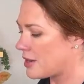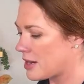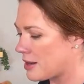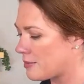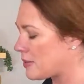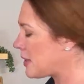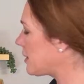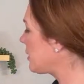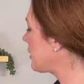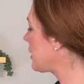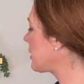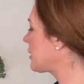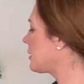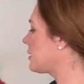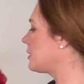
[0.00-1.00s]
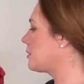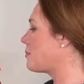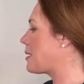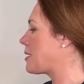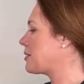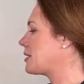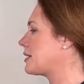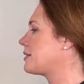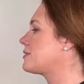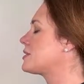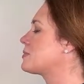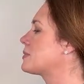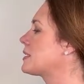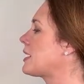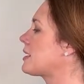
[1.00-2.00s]
not been that good about it.
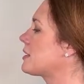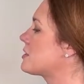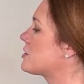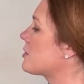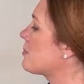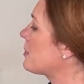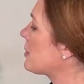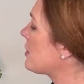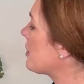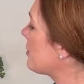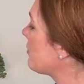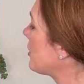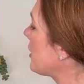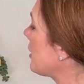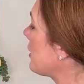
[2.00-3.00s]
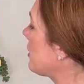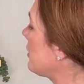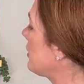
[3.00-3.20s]
Just been kind of jumping on when I